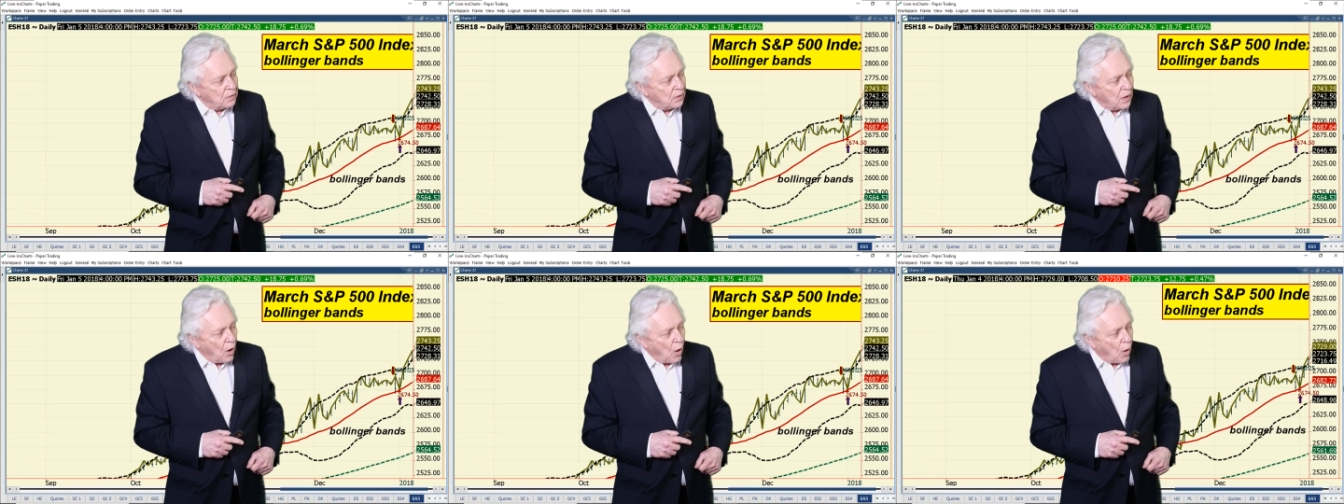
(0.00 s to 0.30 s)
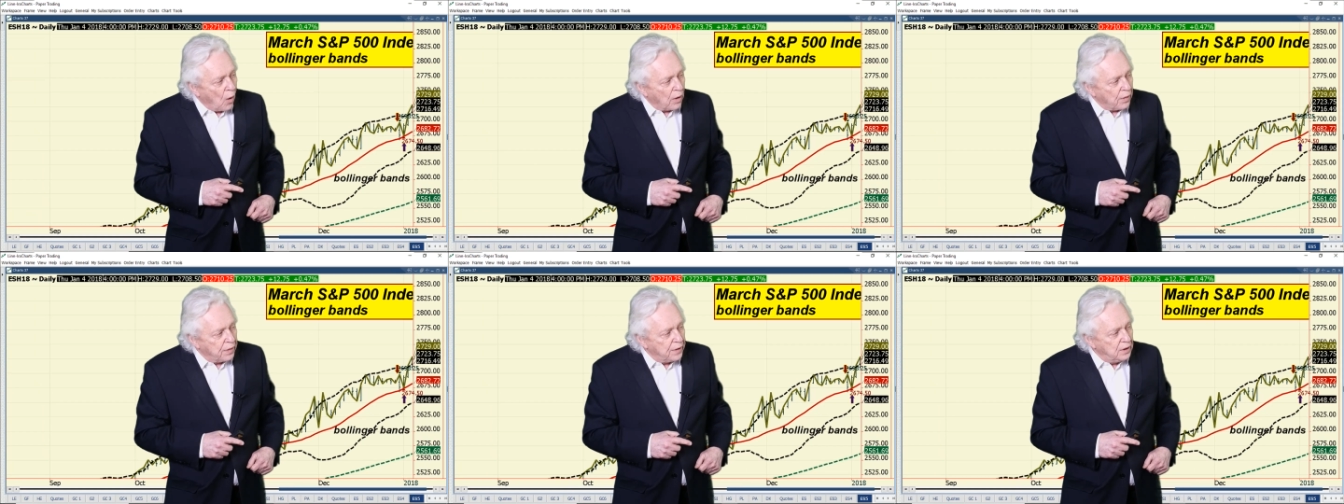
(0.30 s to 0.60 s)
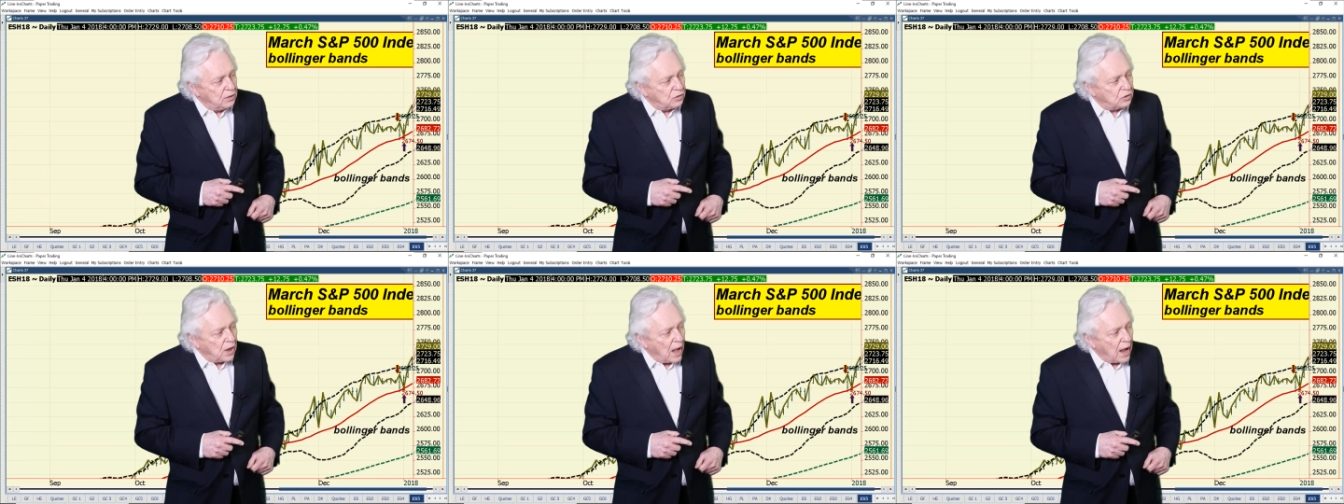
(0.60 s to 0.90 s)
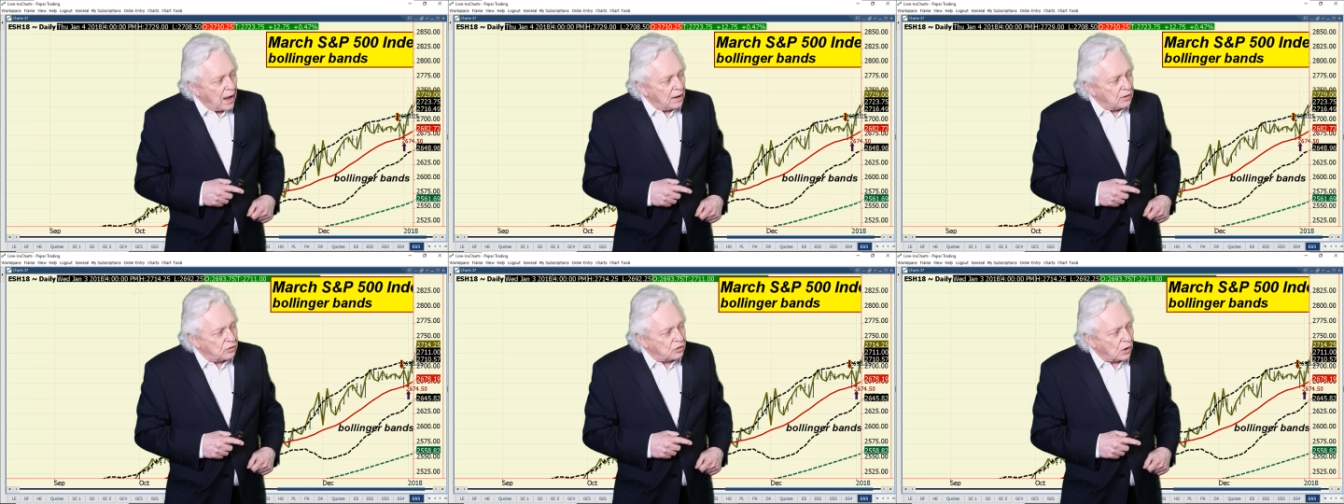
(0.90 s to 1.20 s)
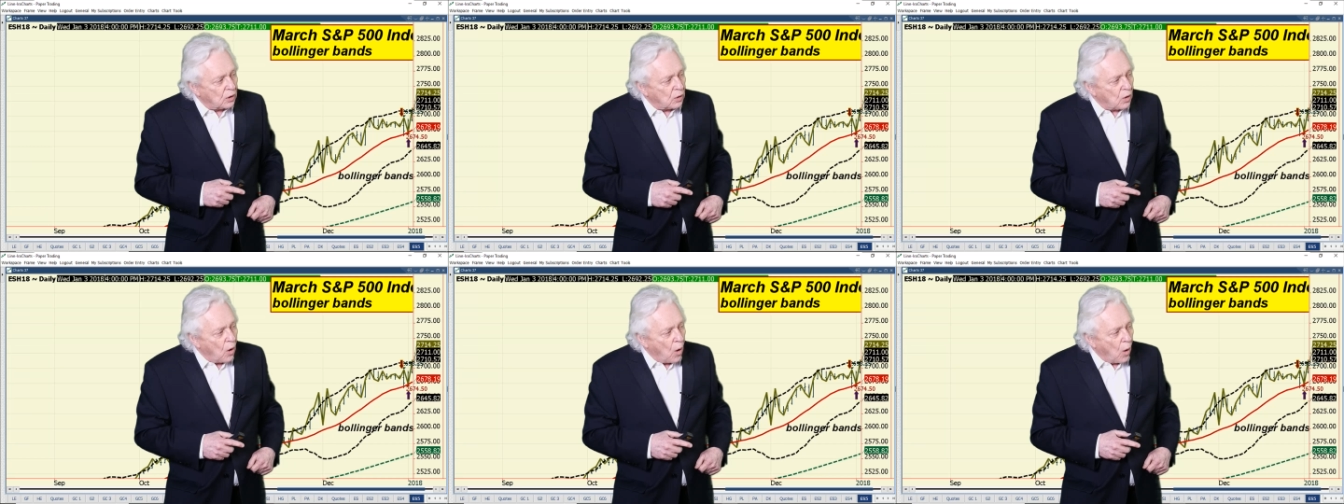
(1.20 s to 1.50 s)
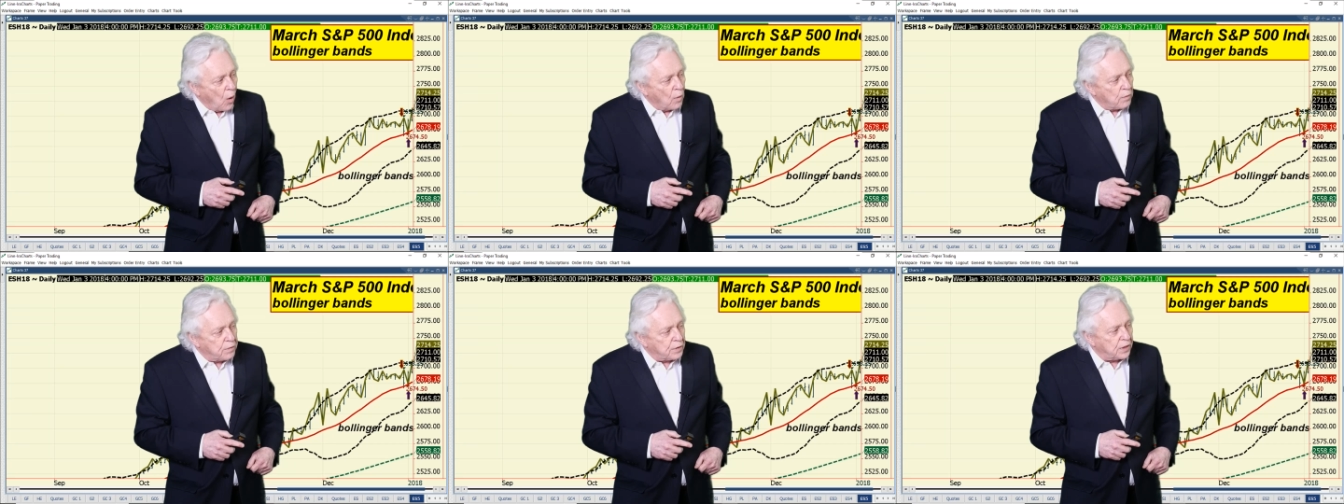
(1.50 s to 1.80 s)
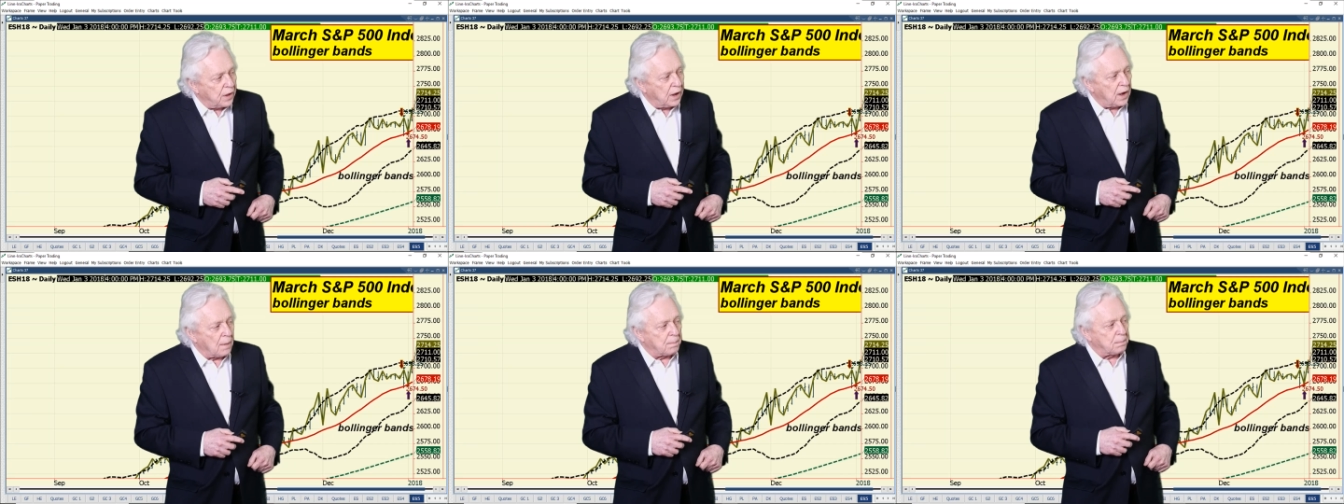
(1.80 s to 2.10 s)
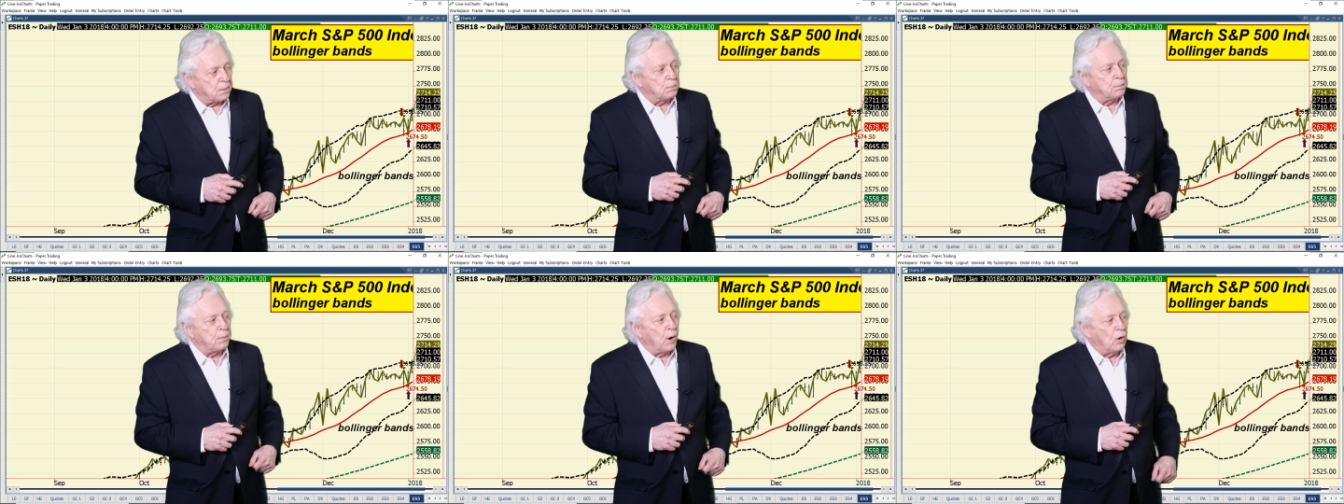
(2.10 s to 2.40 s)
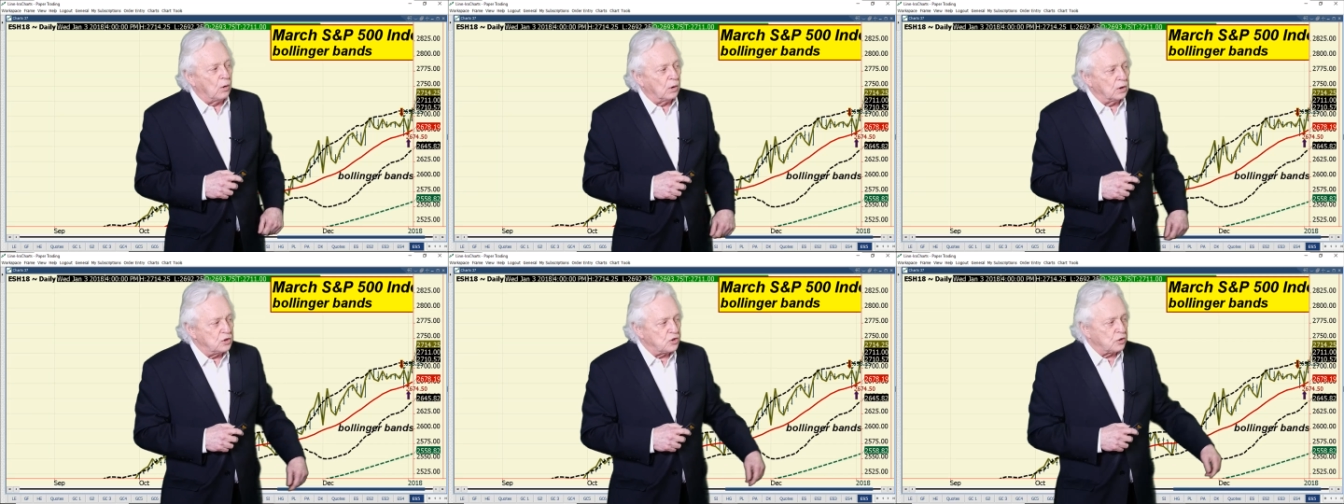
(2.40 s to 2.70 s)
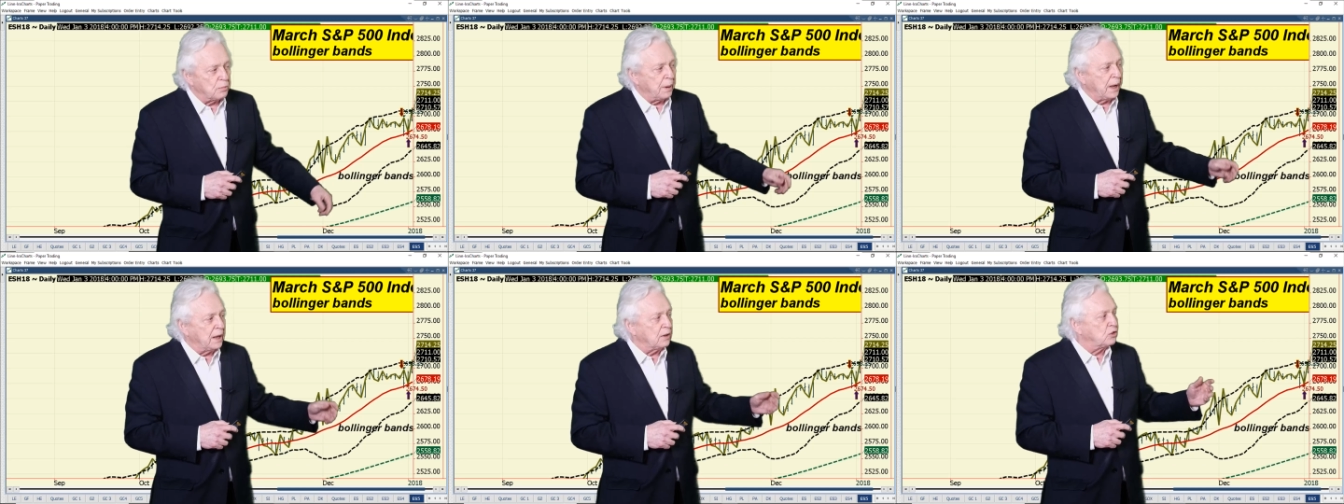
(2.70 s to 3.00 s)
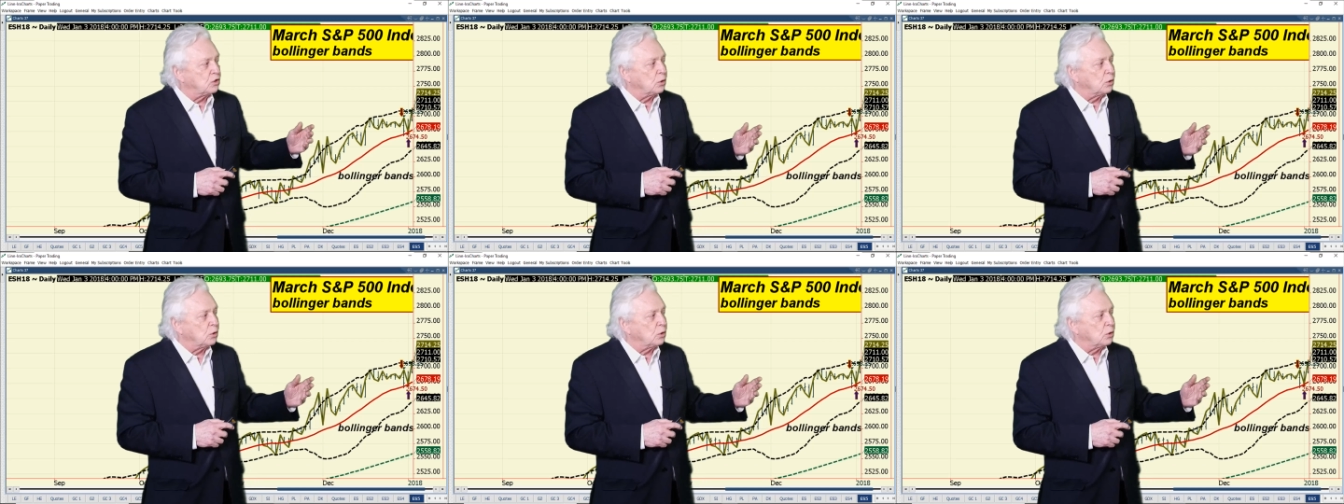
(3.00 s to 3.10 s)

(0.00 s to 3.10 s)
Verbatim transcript: all these days are over the upper Bollinger Band.